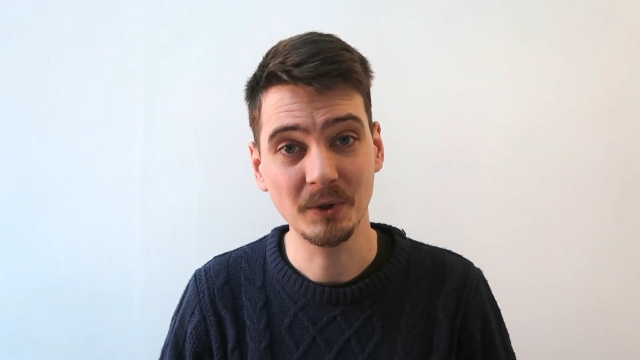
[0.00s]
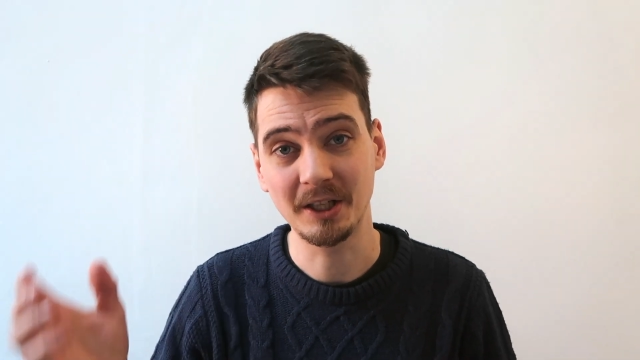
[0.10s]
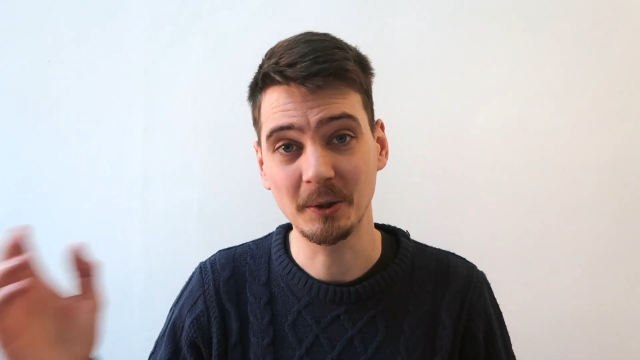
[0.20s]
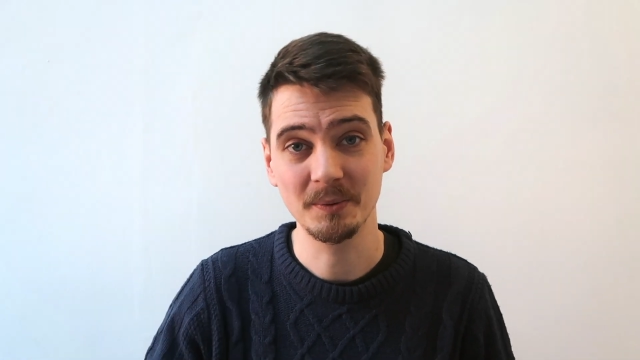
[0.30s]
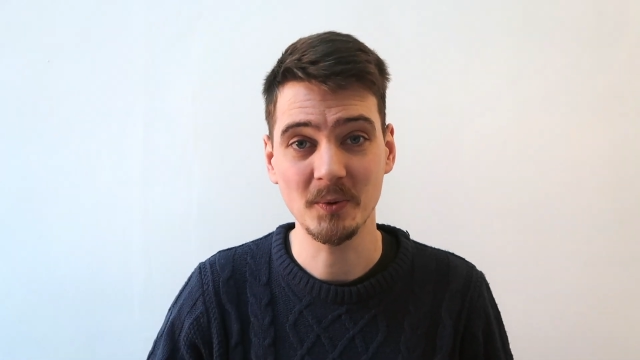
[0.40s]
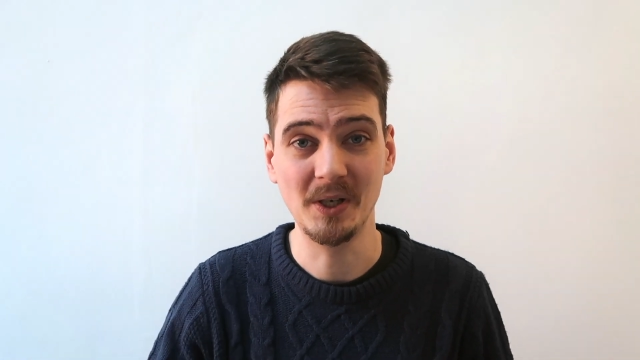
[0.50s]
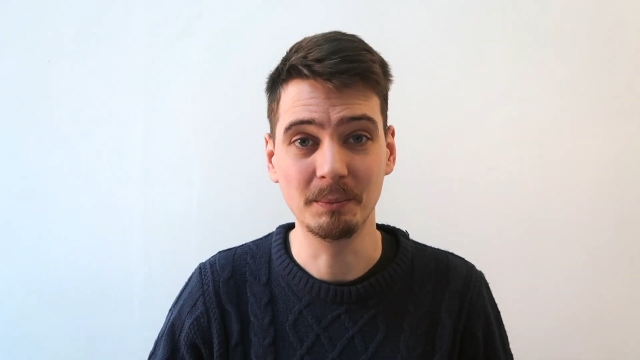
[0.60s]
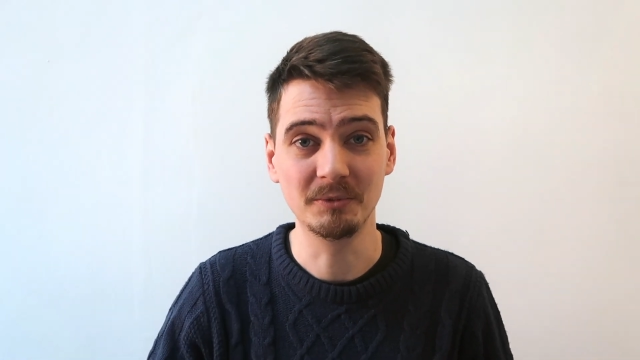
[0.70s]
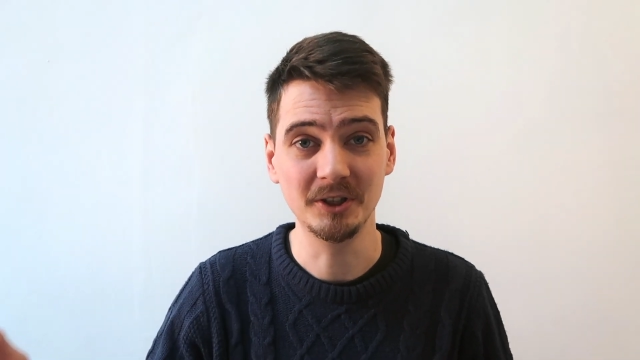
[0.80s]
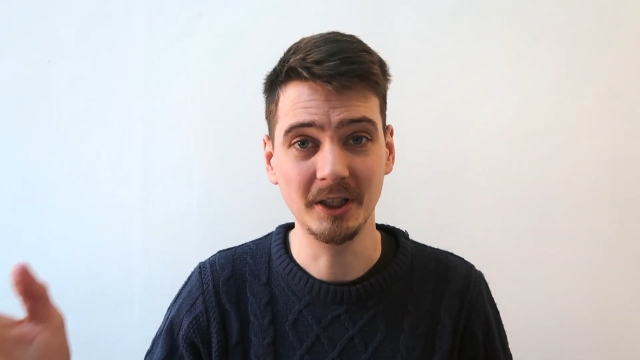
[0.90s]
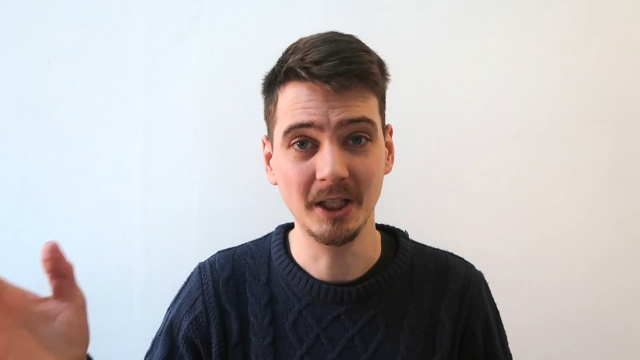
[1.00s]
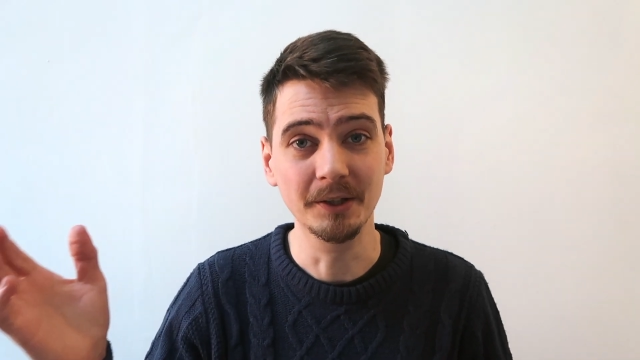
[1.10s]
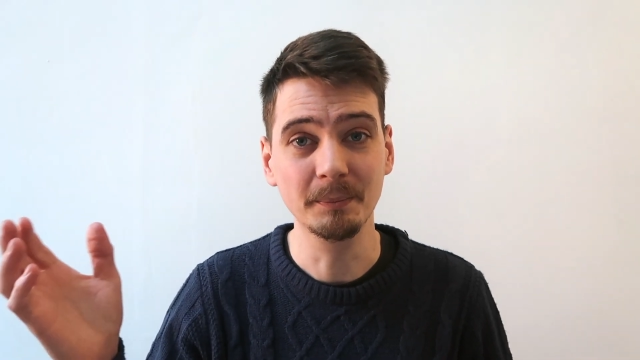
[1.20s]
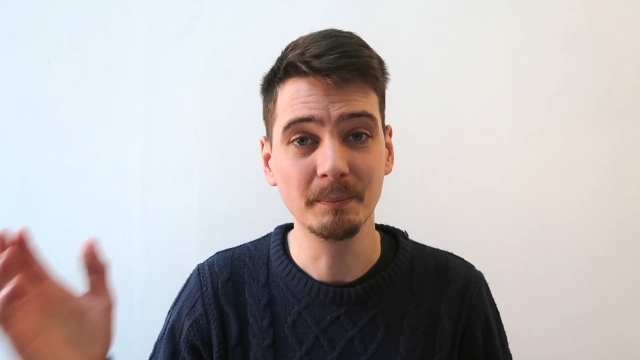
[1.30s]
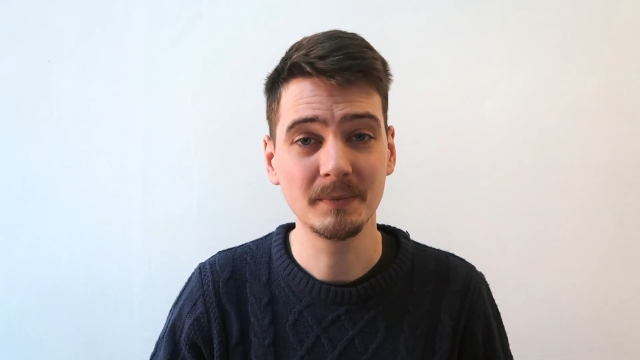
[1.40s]
when I go up to Edinburgh
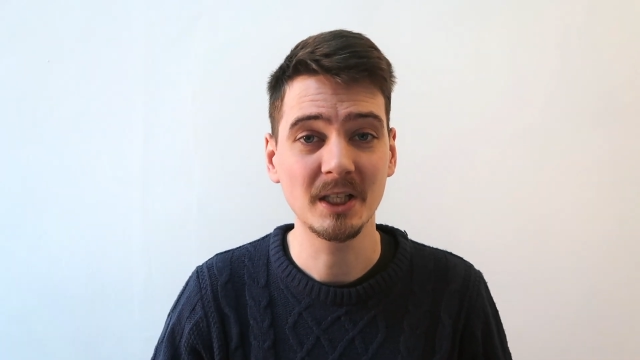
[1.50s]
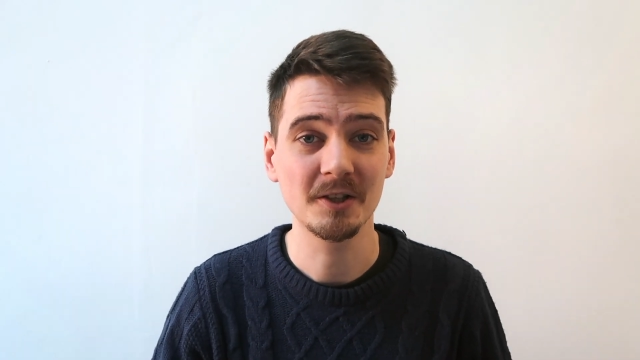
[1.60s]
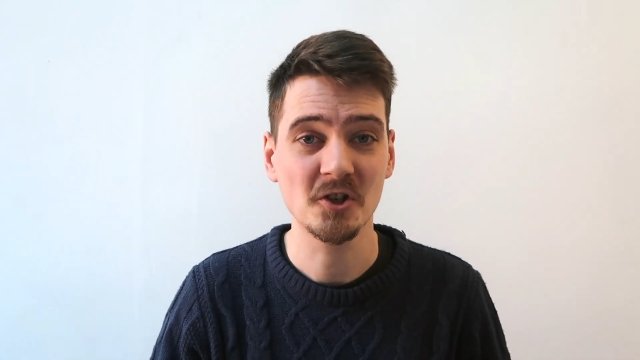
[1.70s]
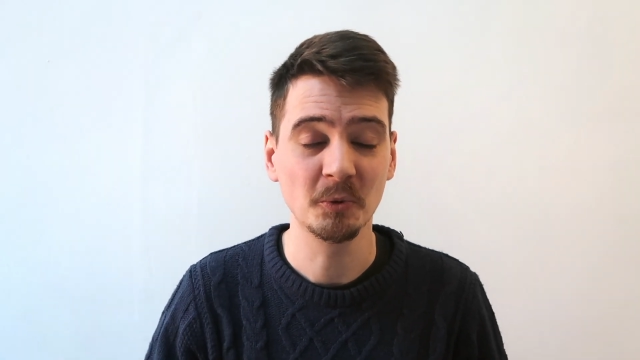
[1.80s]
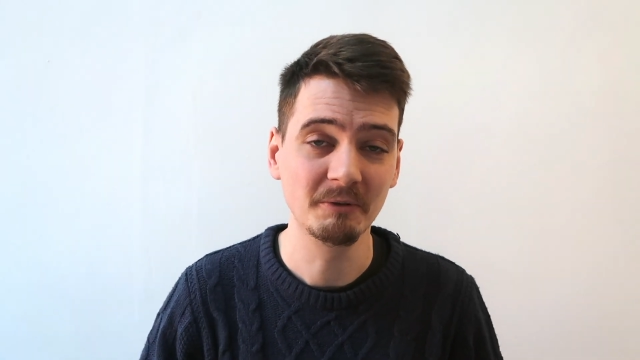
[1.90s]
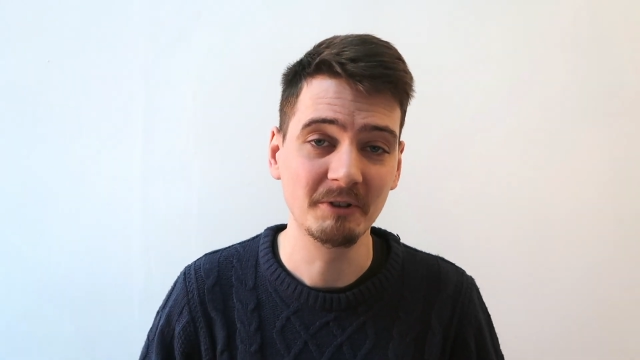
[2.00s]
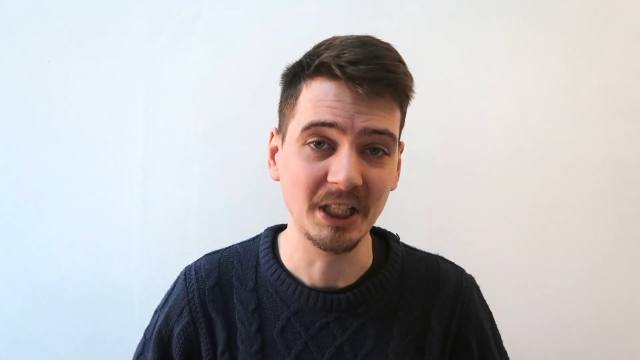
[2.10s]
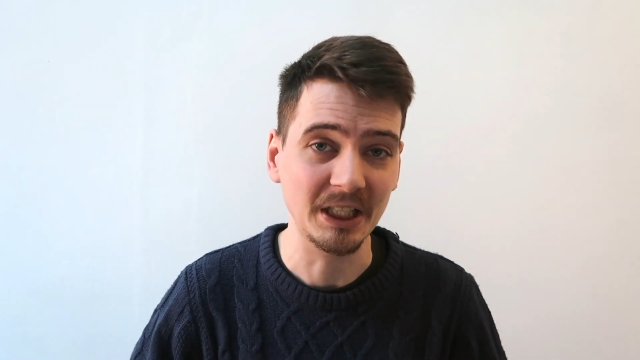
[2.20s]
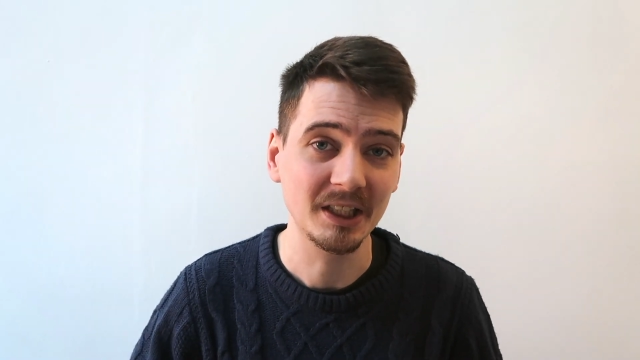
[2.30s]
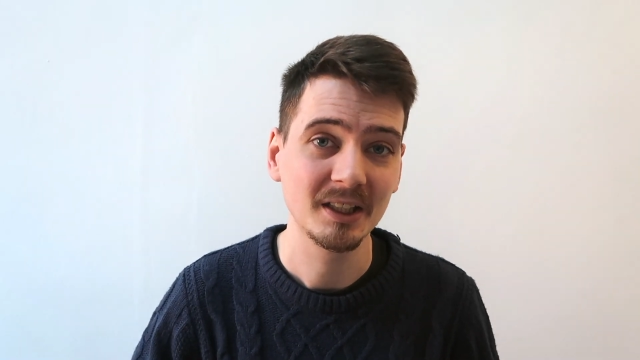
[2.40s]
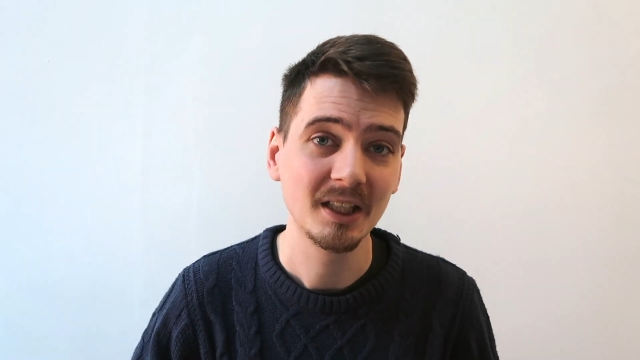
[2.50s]
and catch up with Vinny,